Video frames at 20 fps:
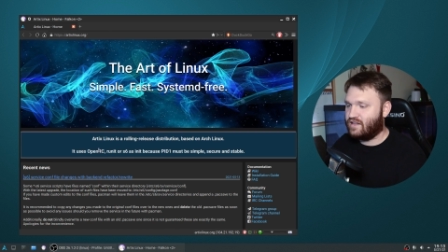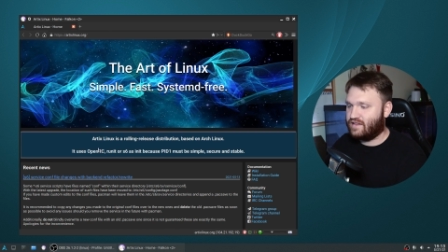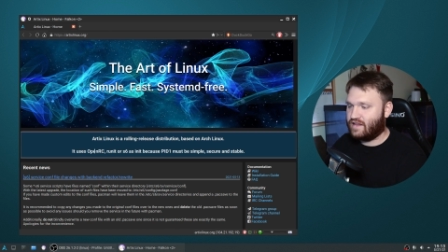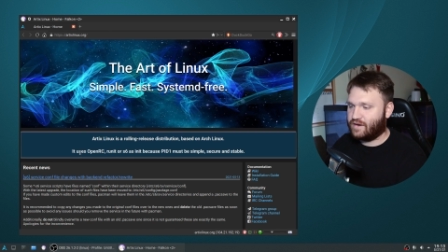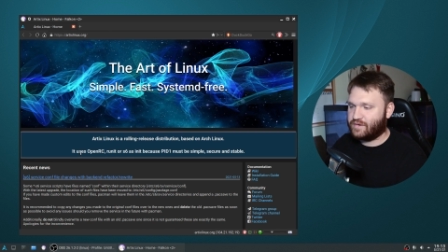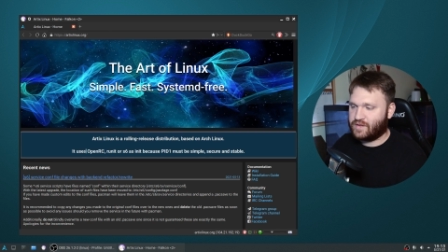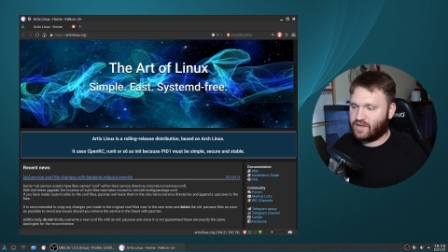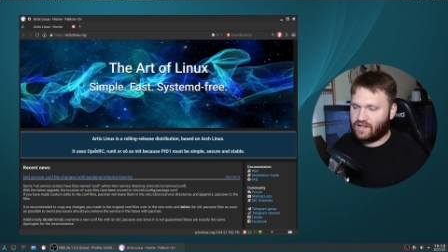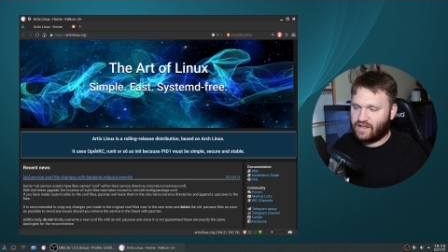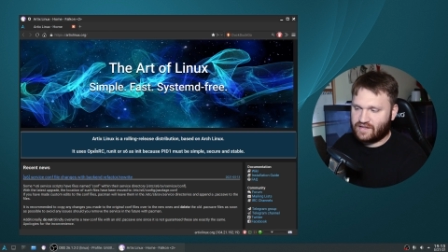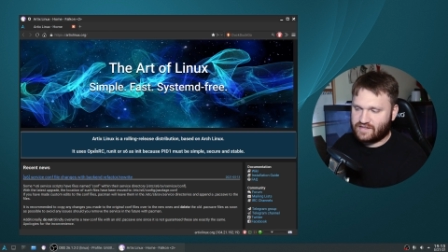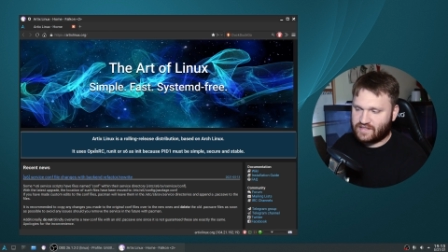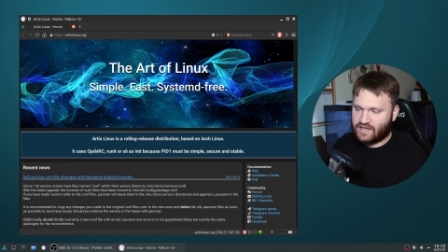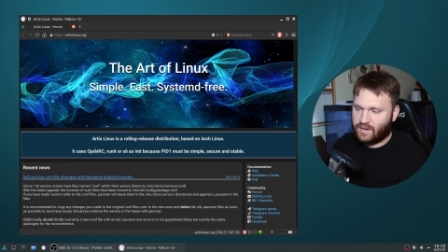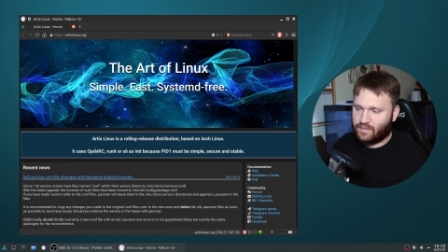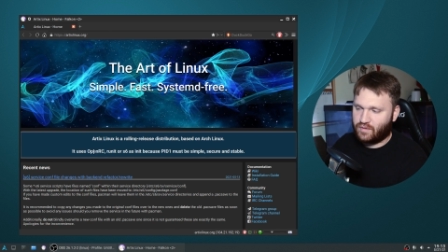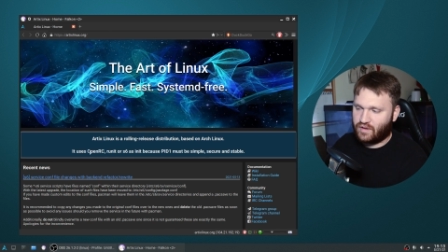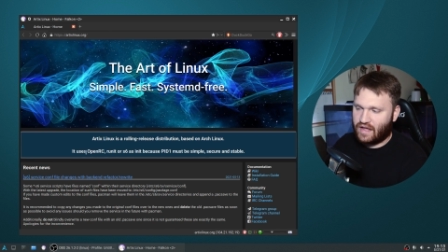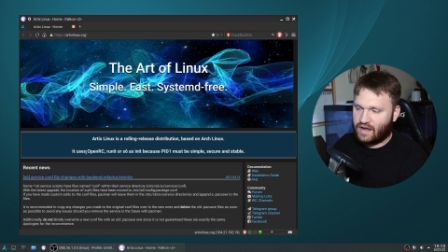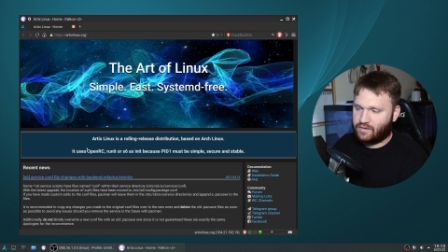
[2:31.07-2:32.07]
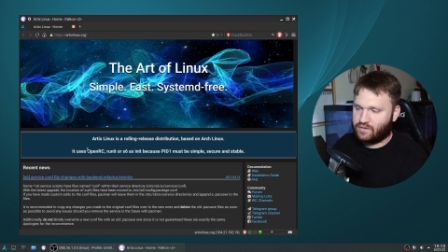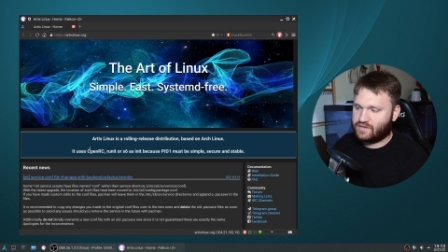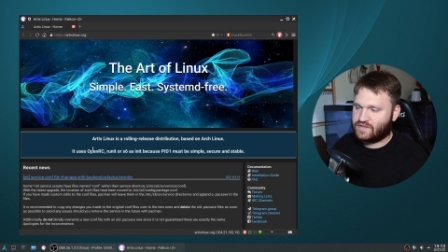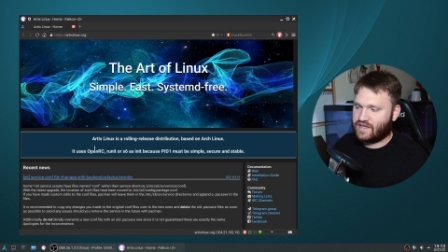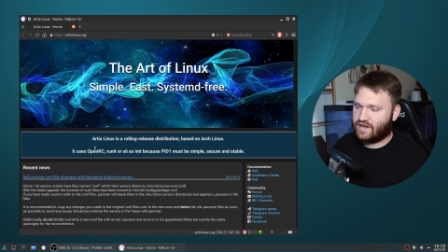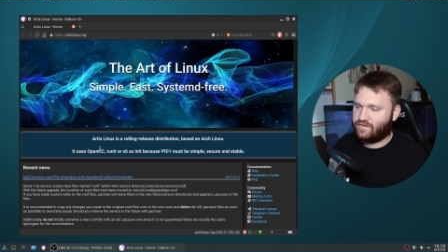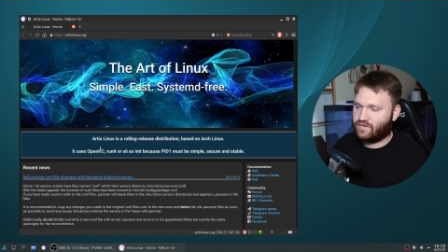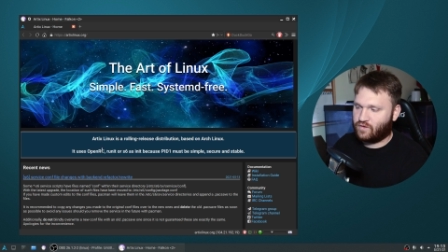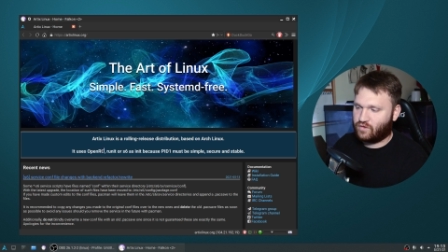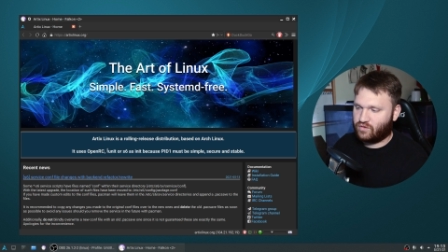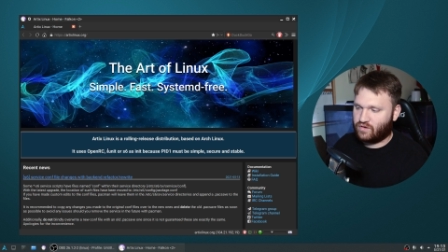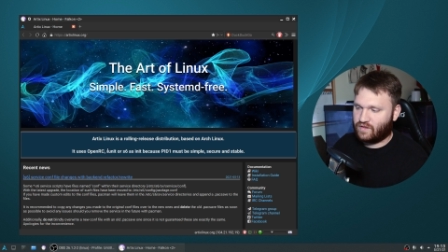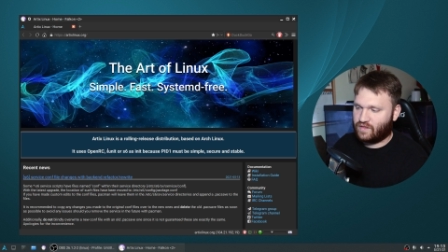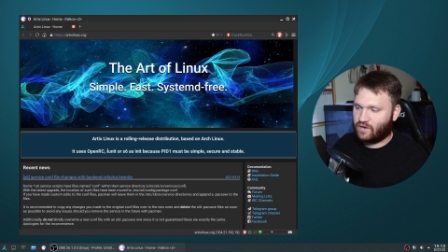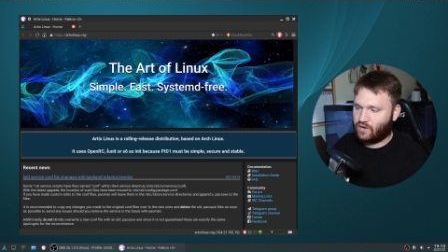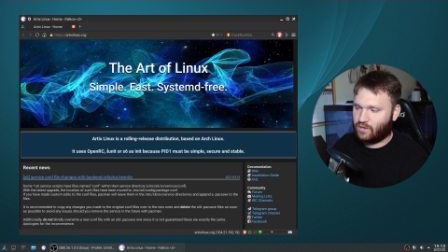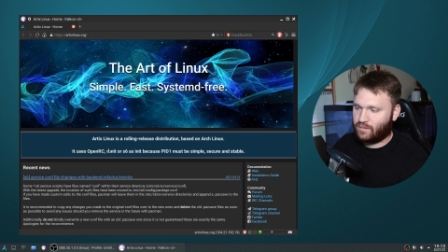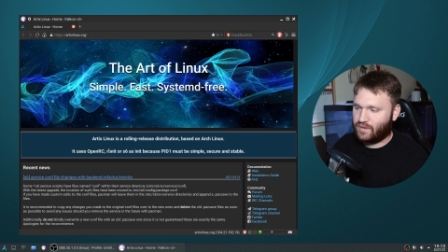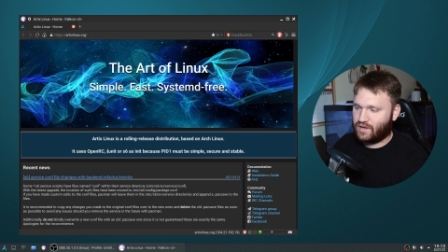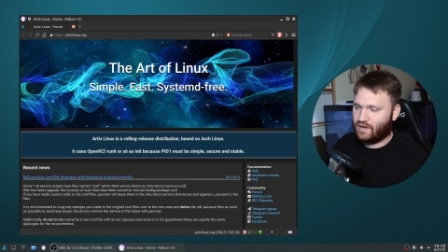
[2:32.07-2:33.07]
Now in the last couple hours, I've learned a
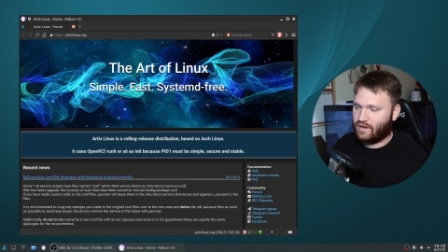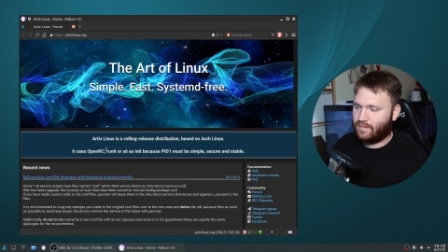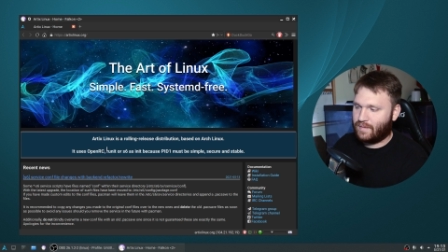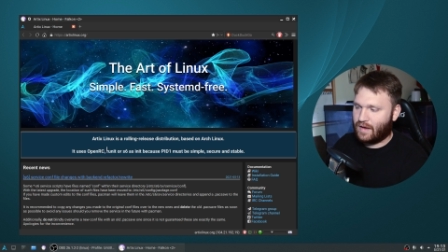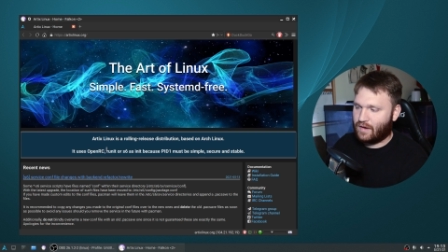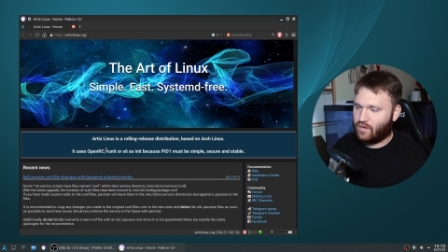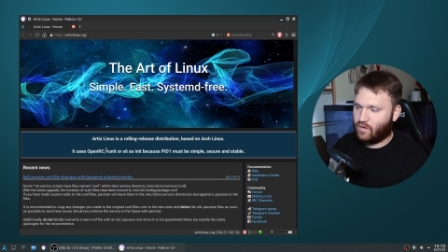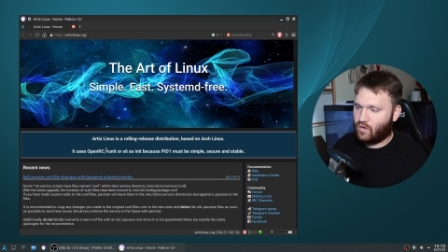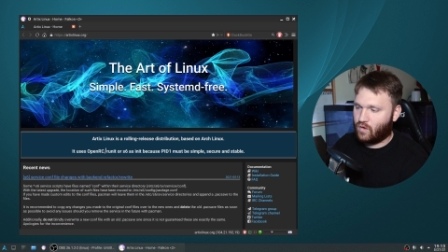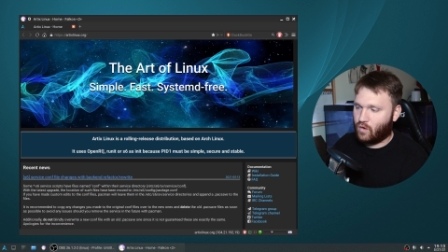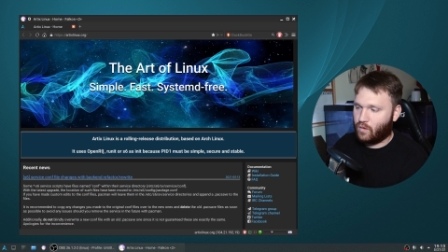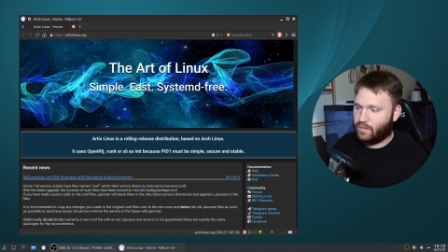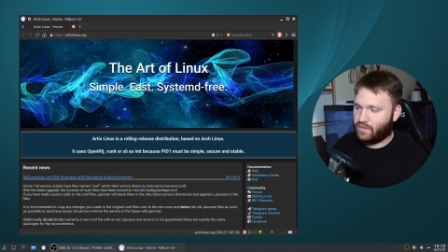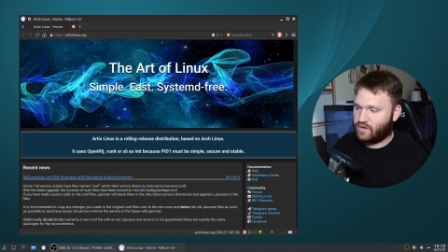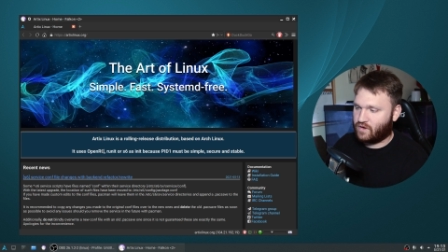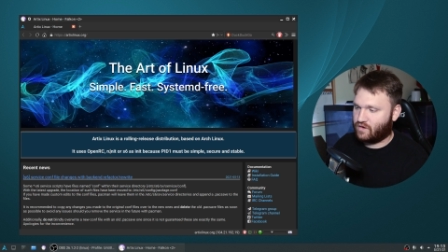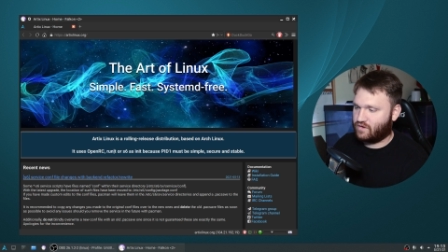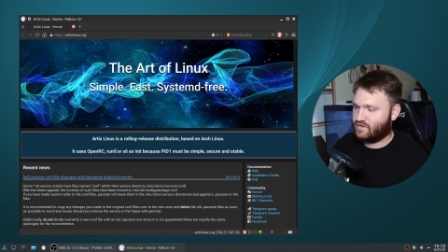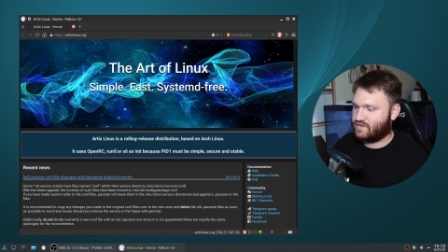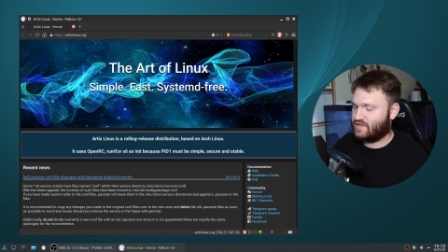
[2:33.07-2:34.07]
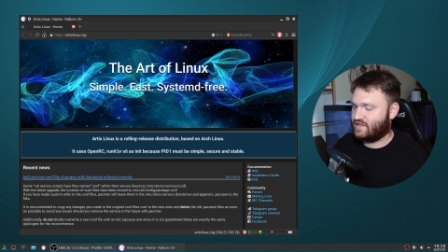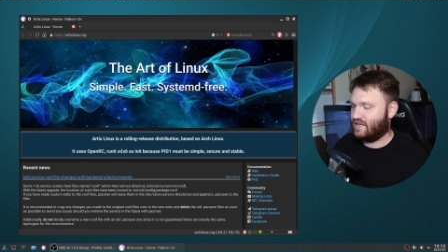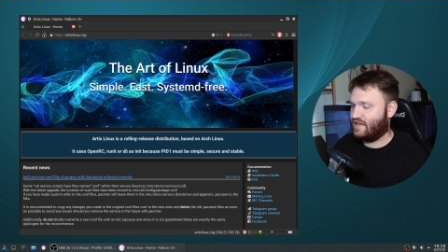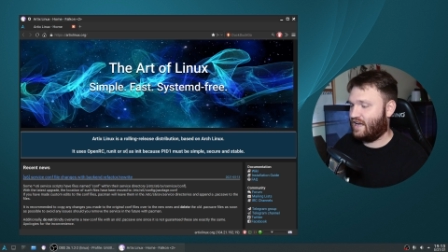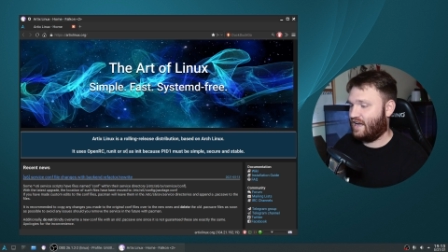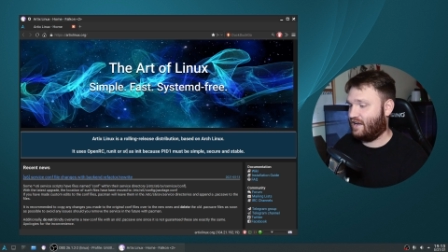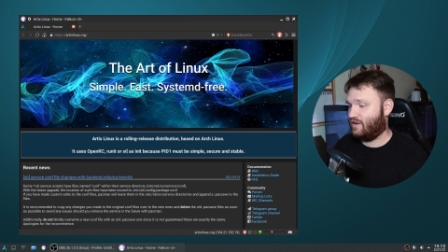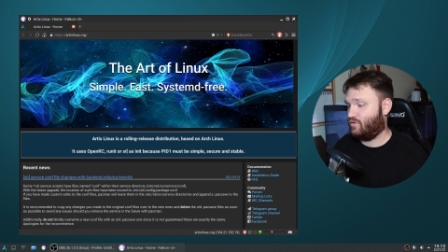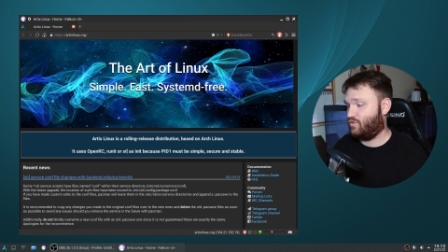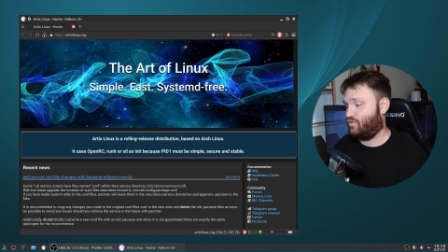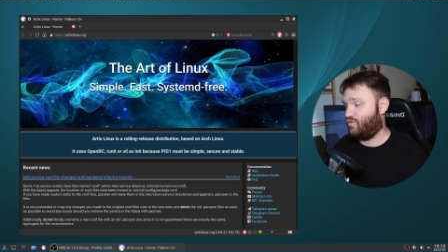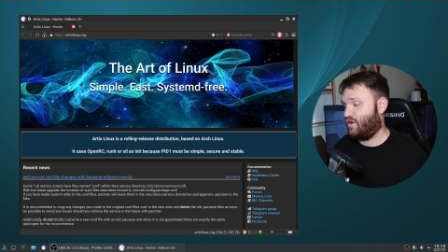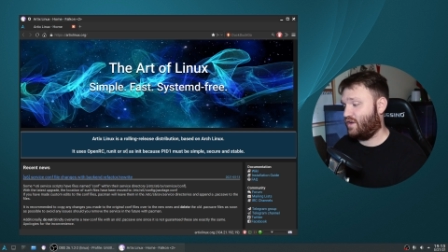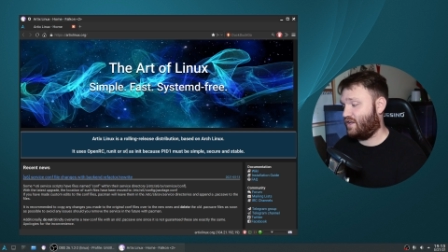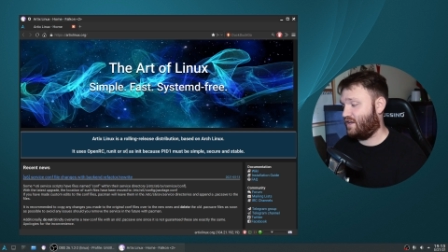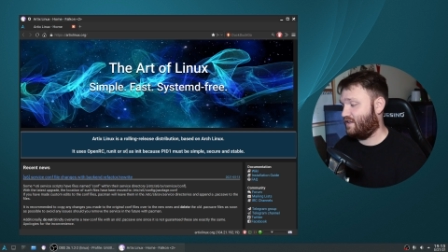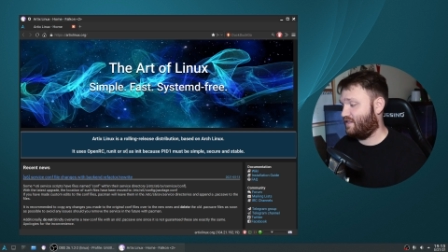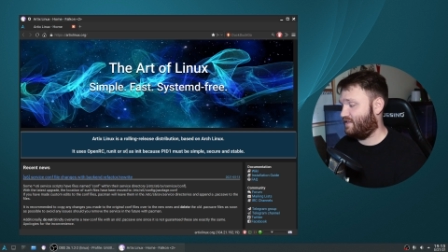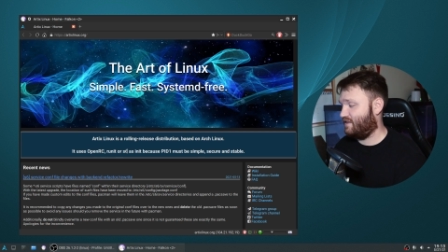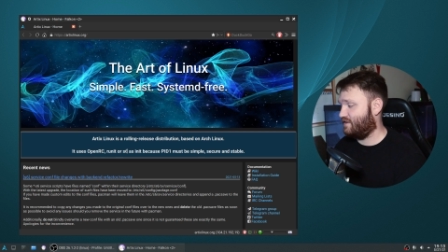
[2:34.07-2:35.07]
little bit about OpenRC and
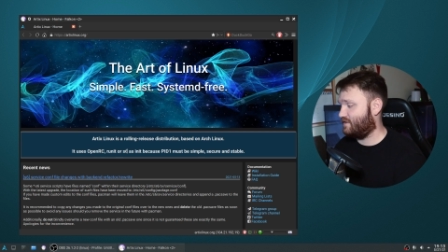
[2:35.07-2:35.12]
Runit.